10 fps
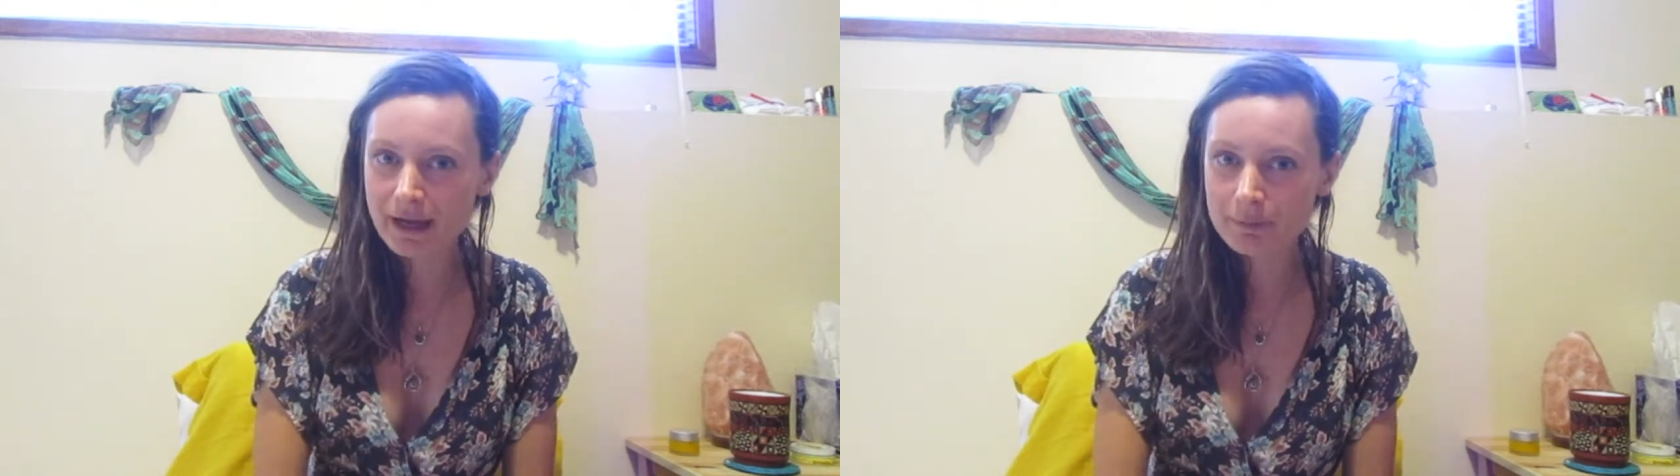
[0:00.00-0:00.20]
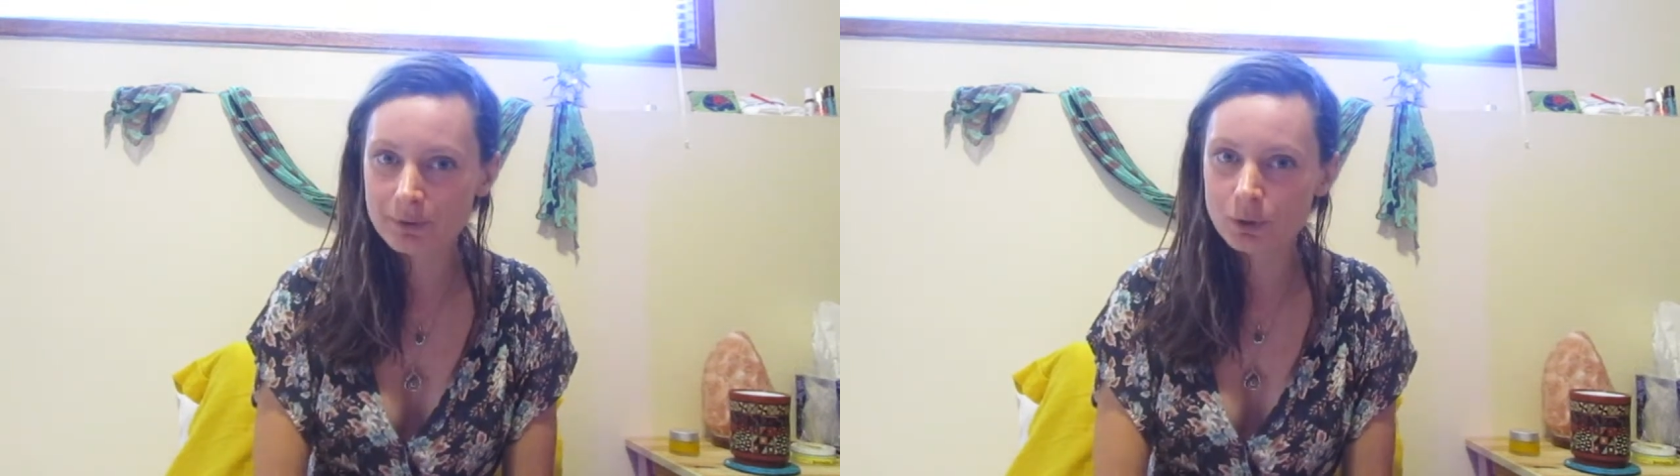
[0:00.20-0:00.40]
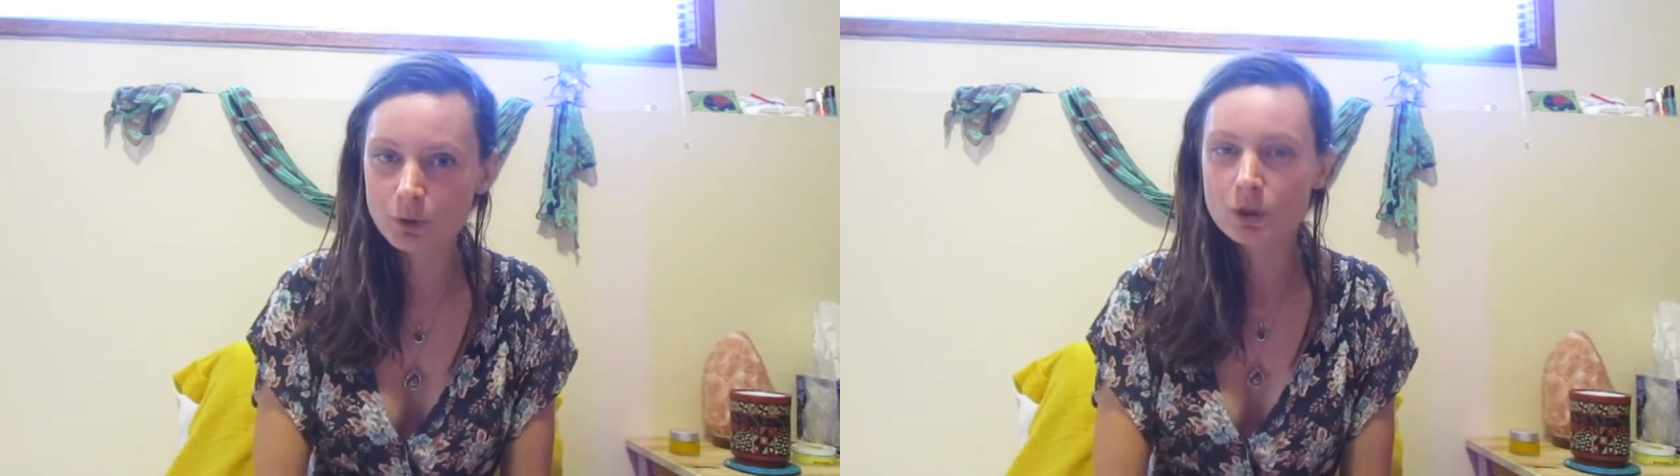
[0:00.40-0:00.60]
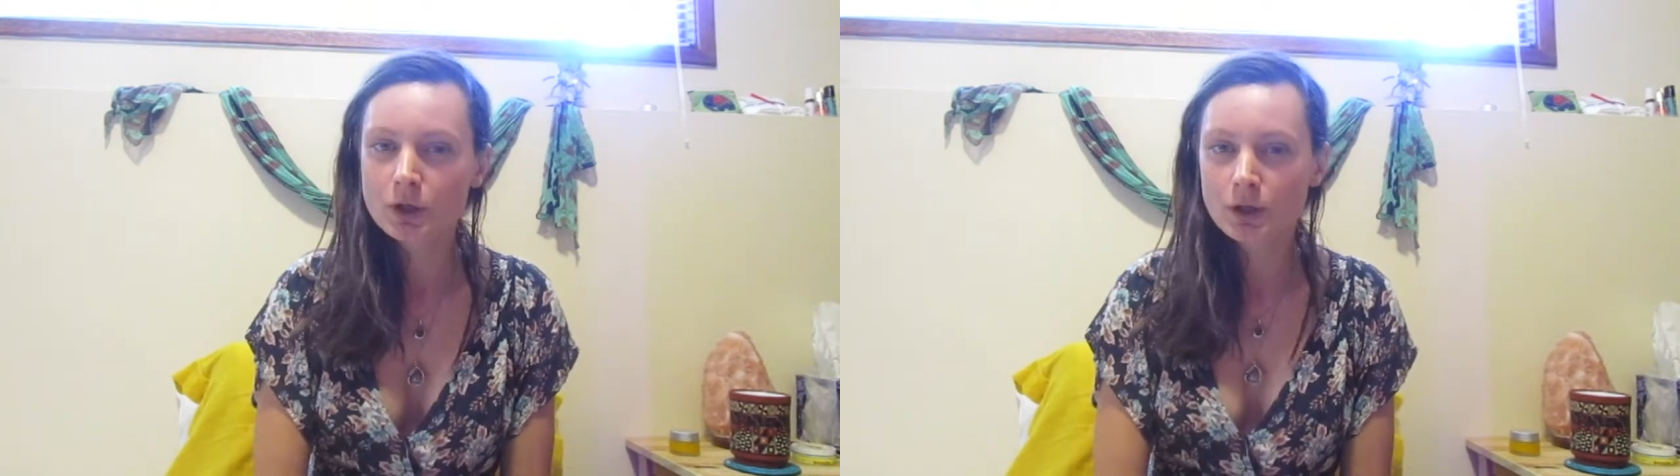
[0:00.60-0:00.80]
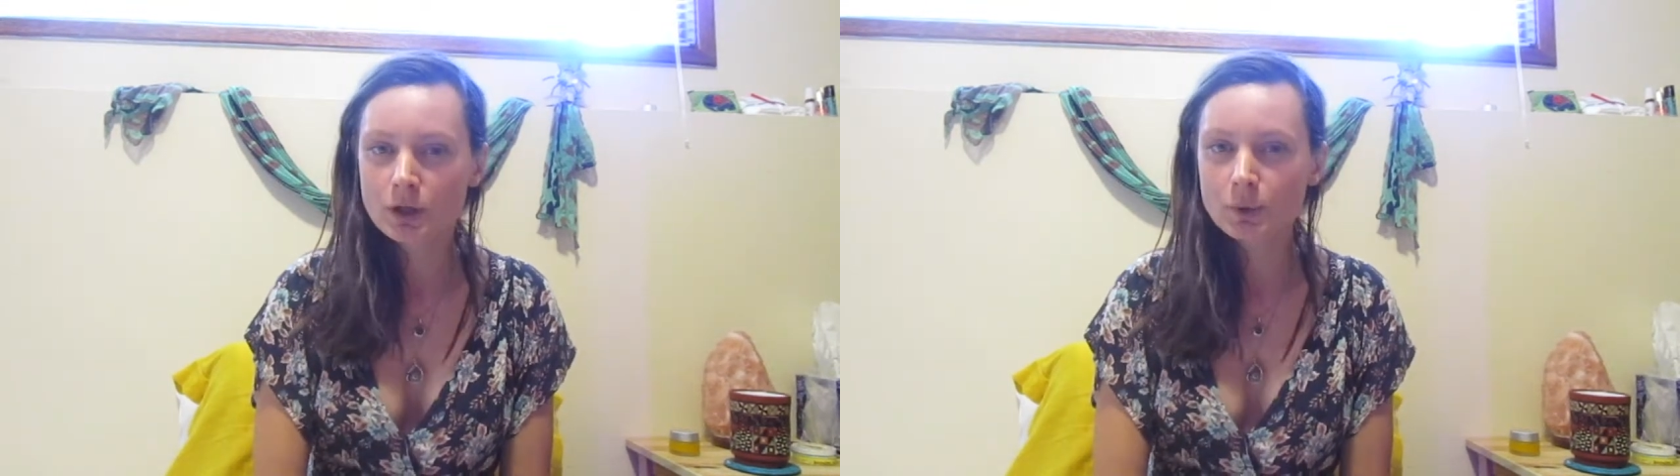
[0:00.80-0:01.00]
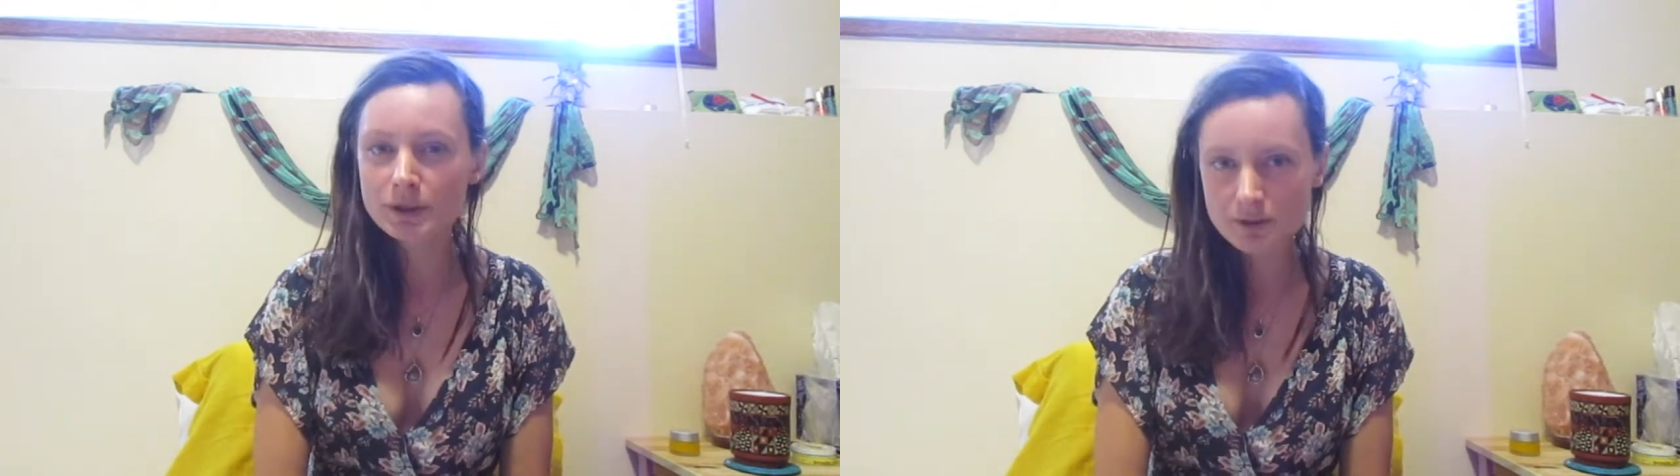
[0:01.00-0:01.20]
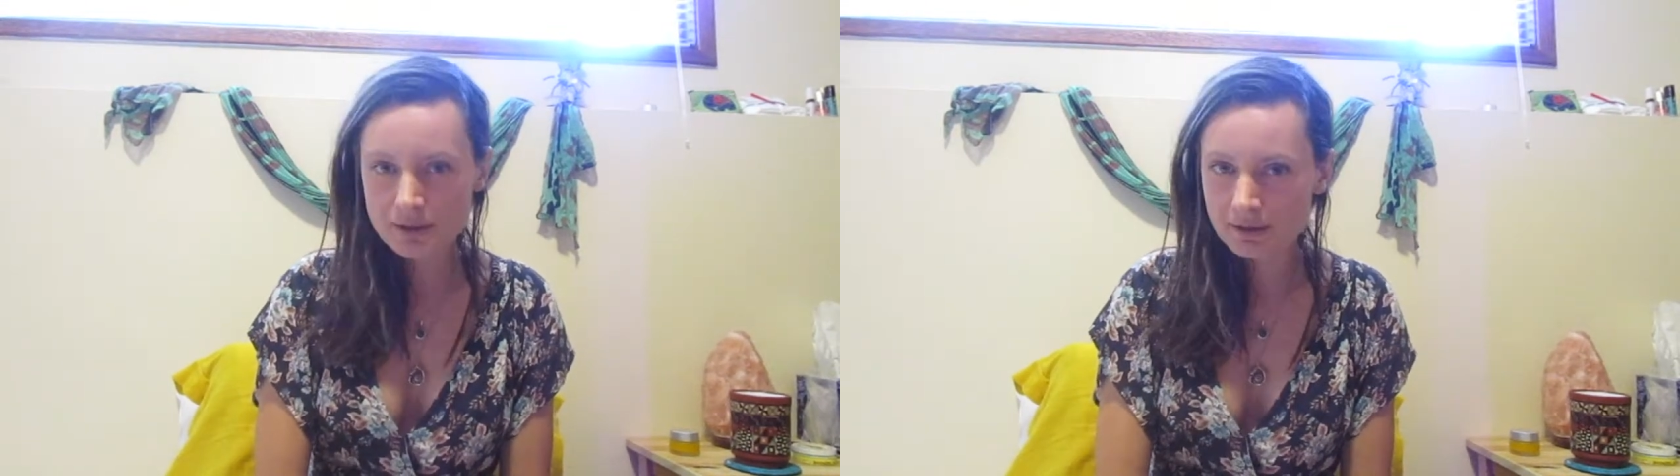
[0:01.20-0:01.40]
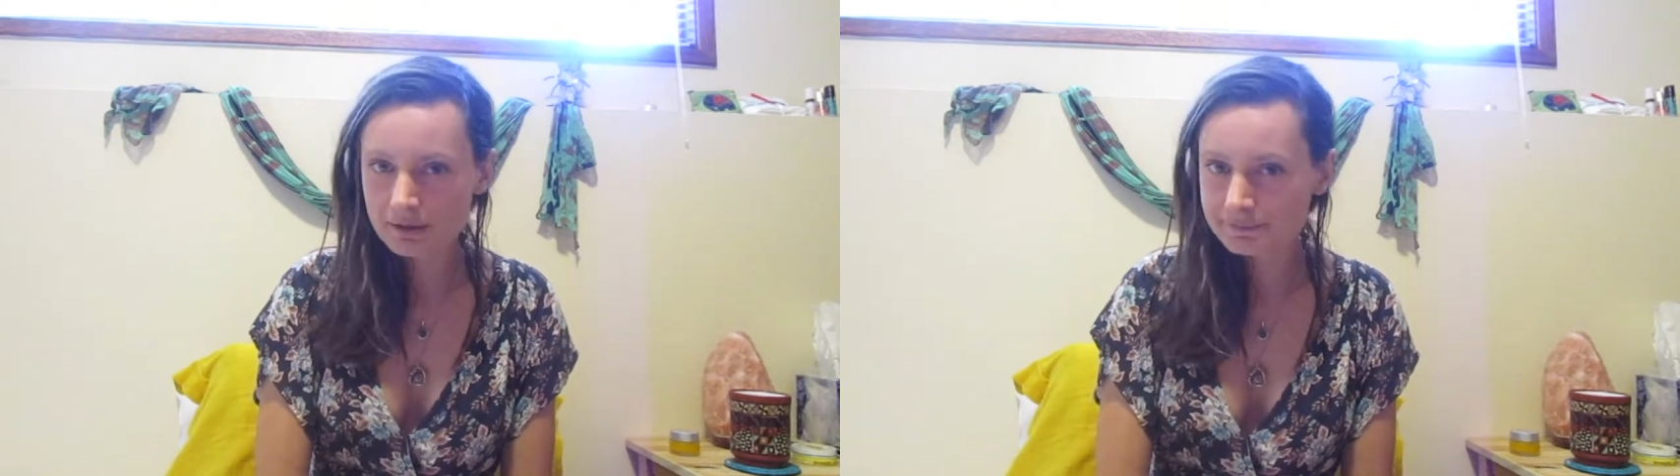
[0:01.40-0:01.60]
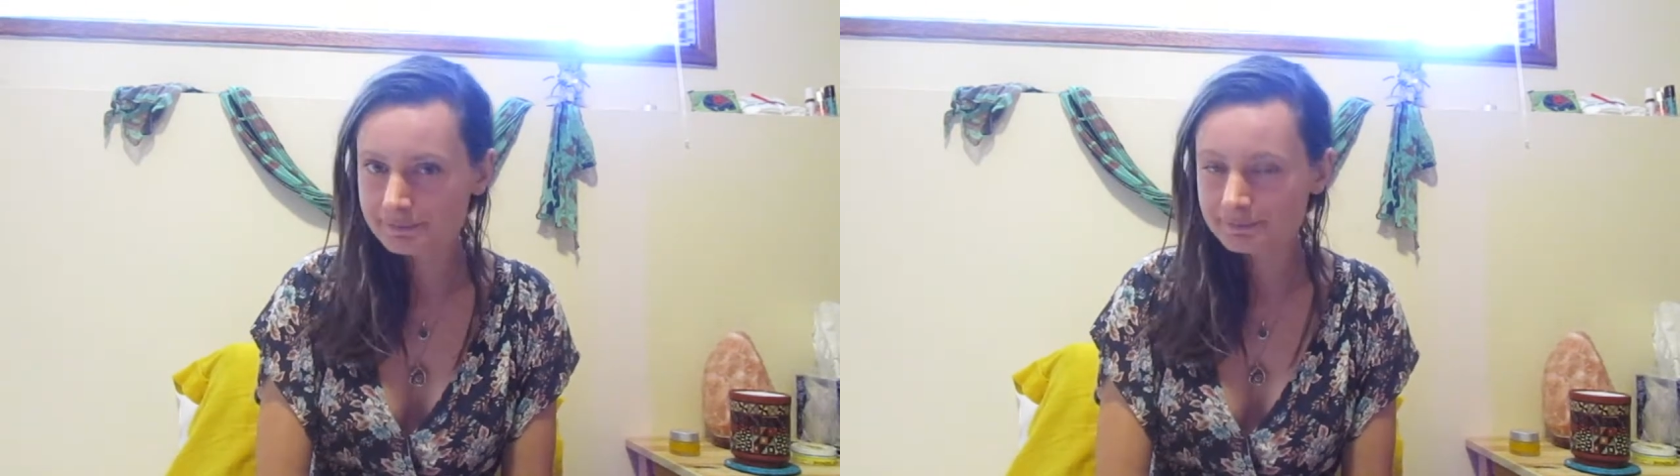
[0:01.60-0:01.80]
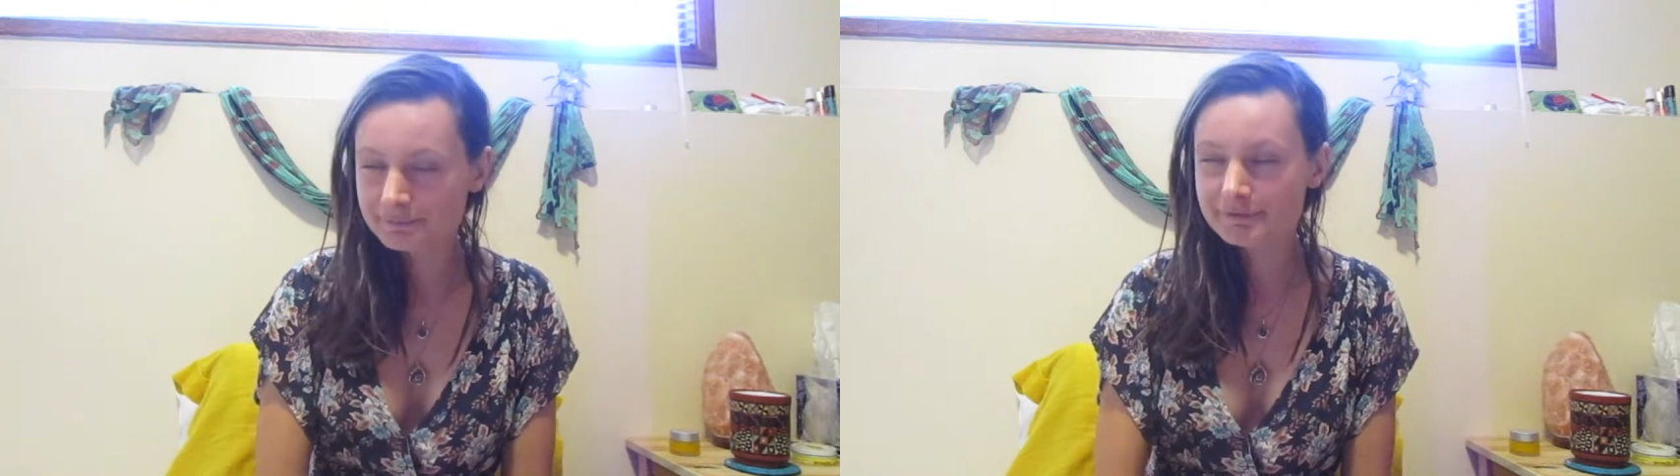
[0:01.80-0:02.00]
capital, what do you think
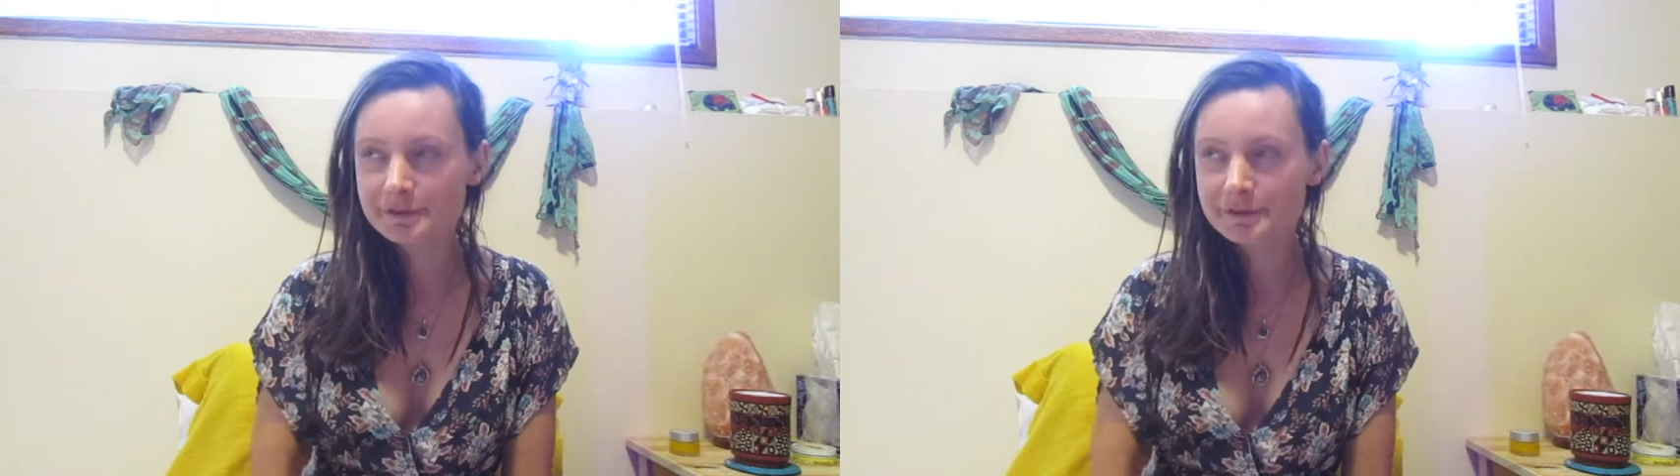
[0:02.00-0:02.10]
of?